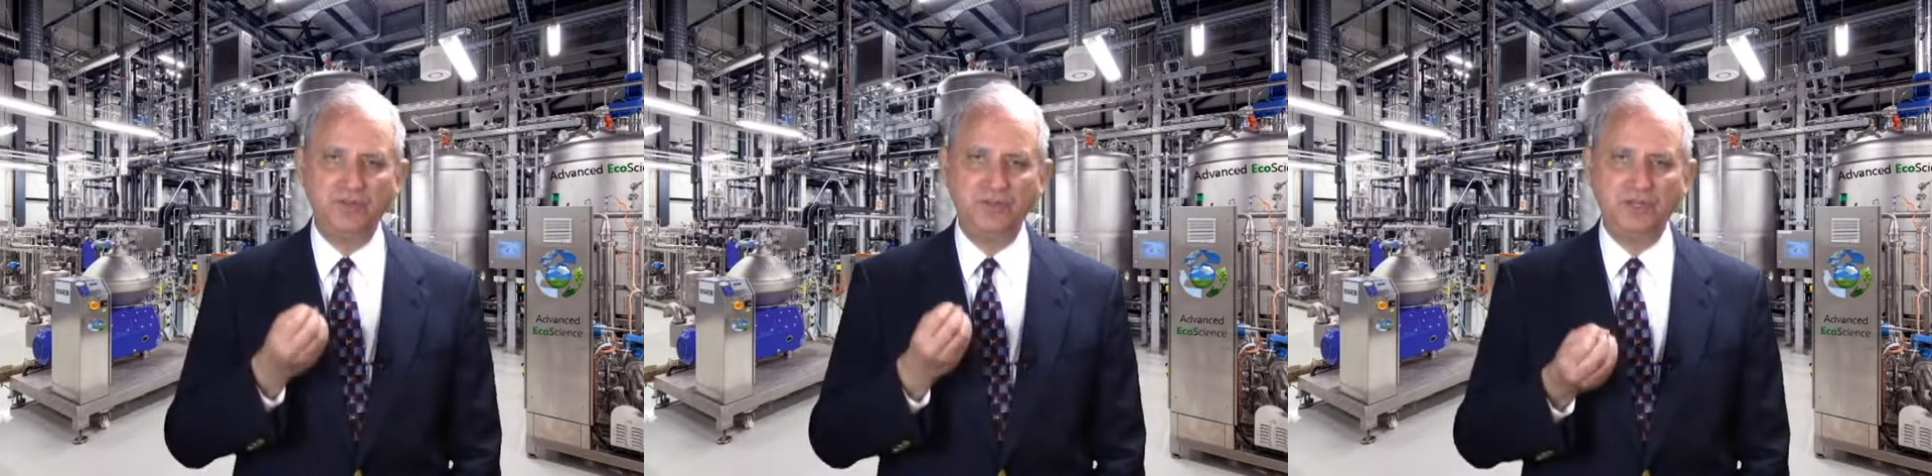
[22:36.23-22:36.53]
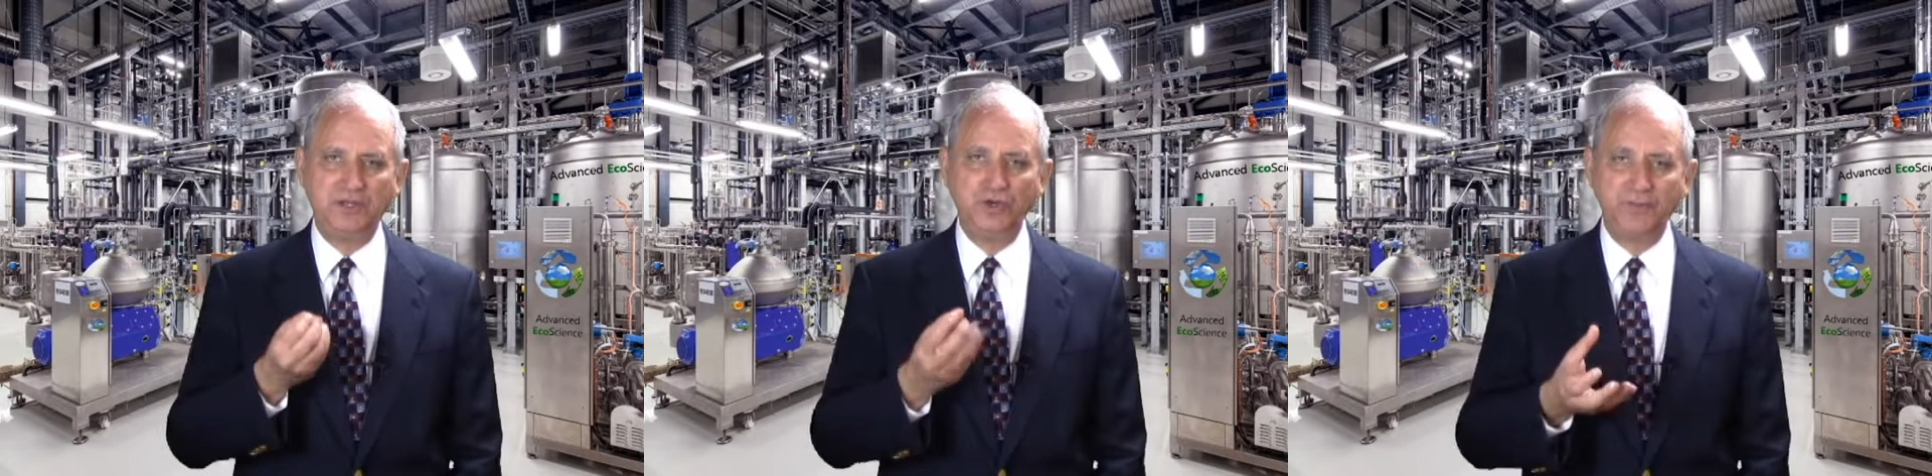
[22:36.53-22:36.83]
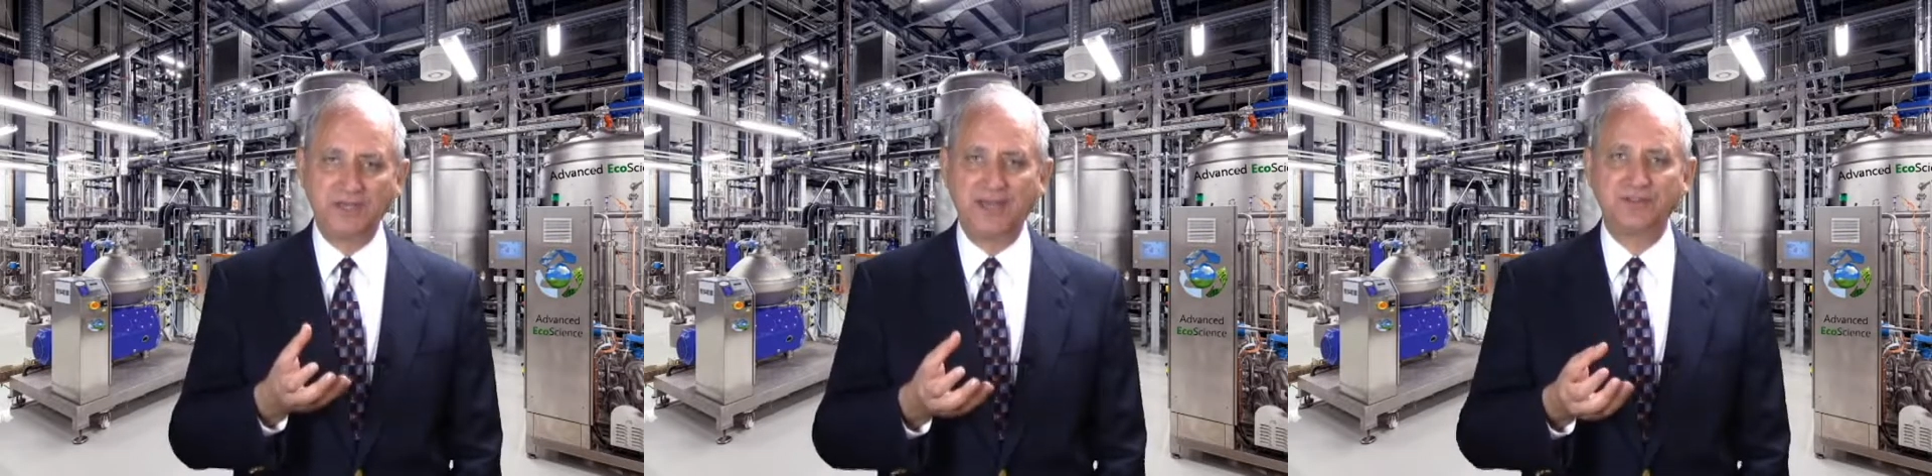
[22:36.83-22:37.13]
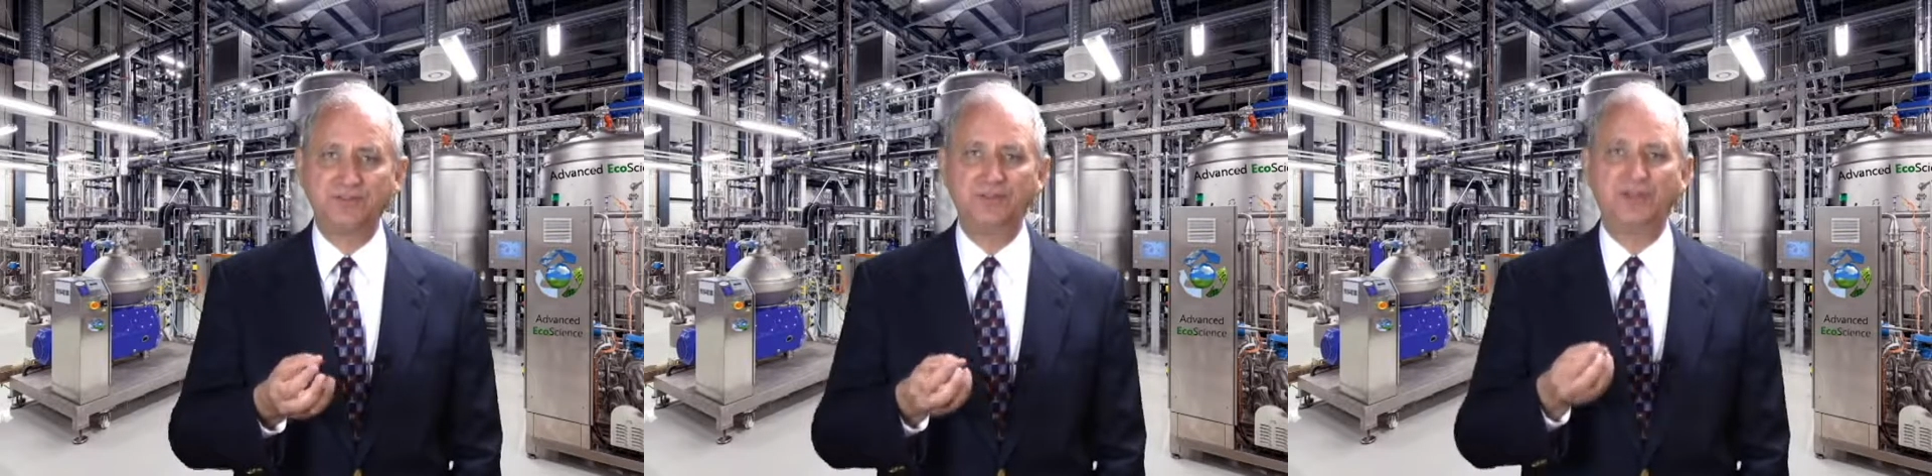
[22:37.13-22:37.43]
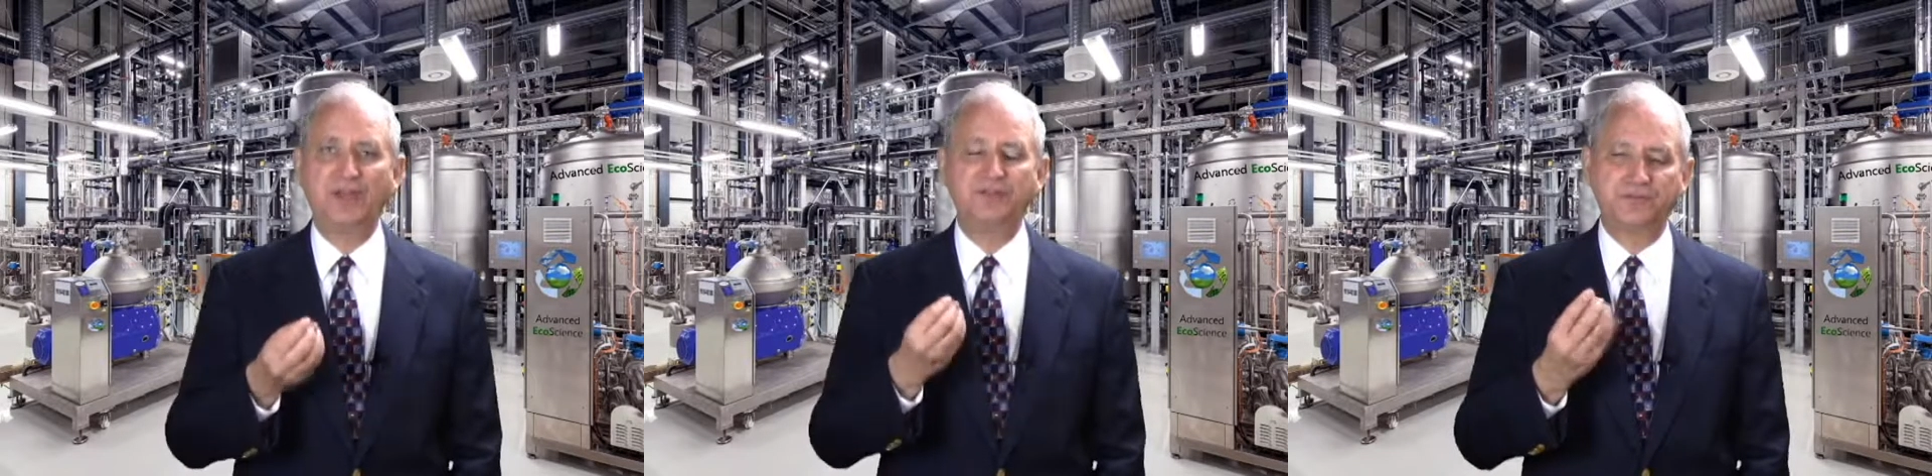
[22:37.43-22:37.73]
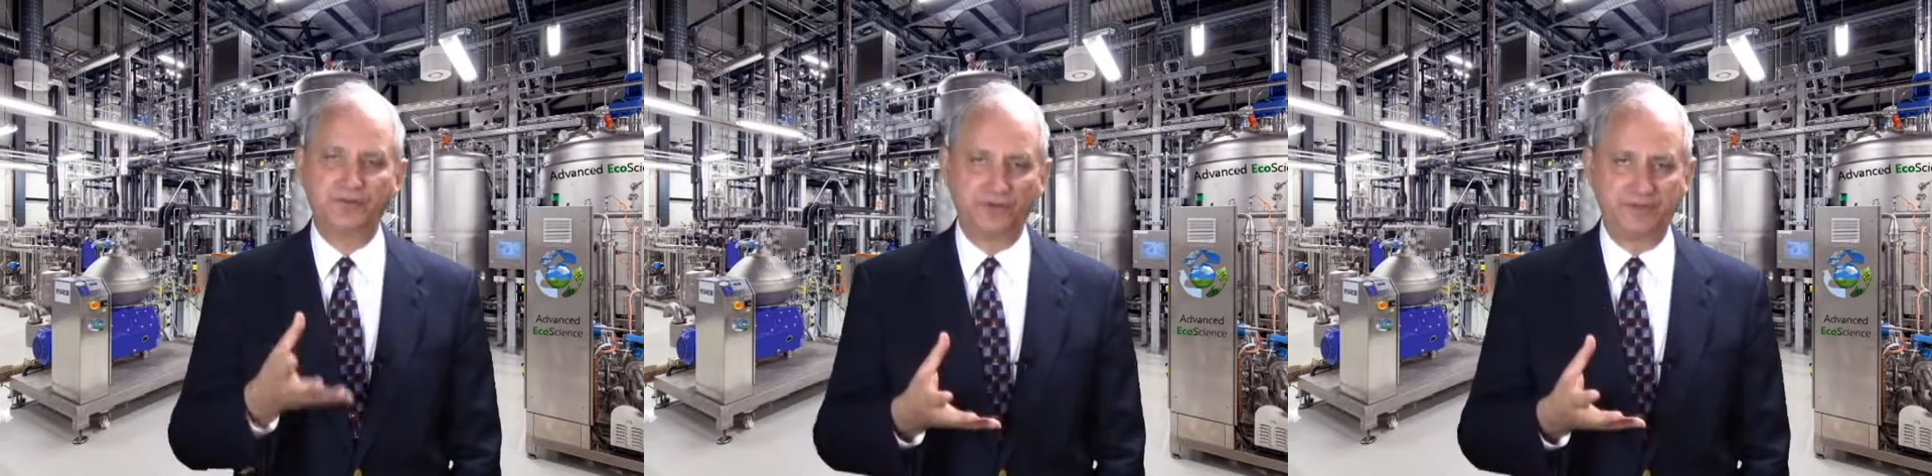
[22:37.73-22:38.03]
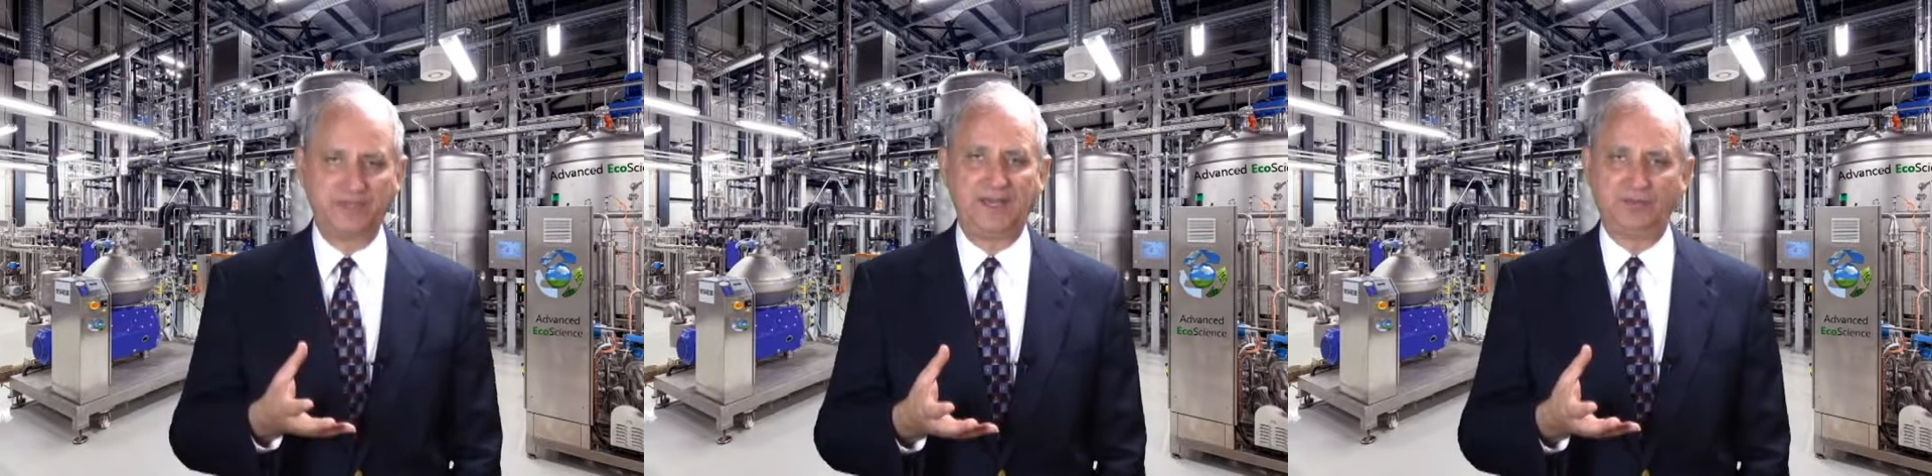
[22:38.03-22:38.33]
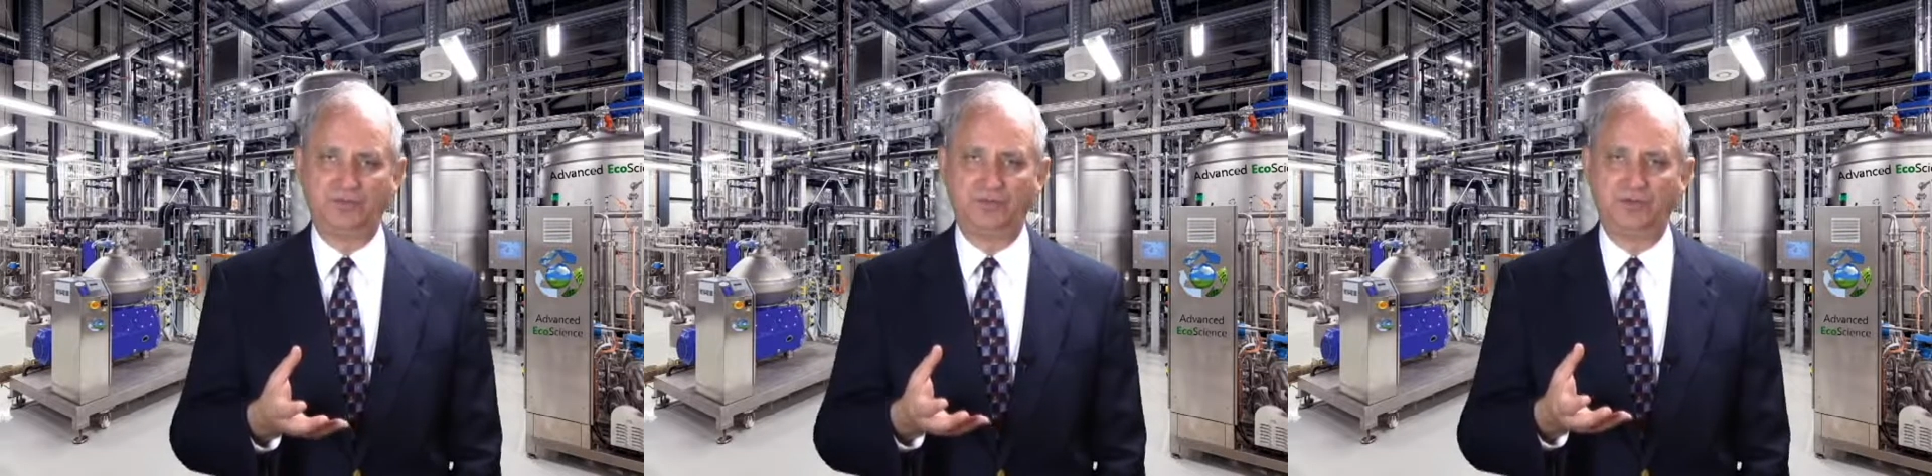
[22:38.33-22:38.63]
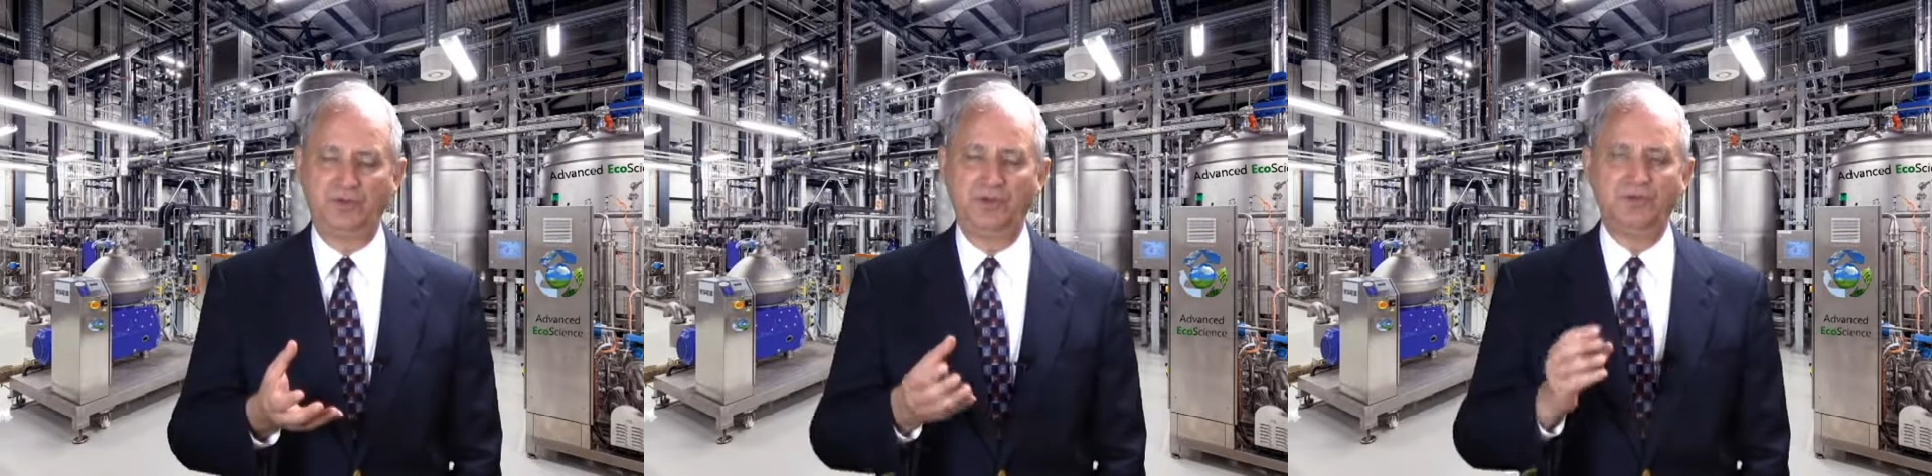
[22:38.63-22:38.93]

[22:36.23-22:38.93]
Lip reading: the humic acids and the fulvic acids.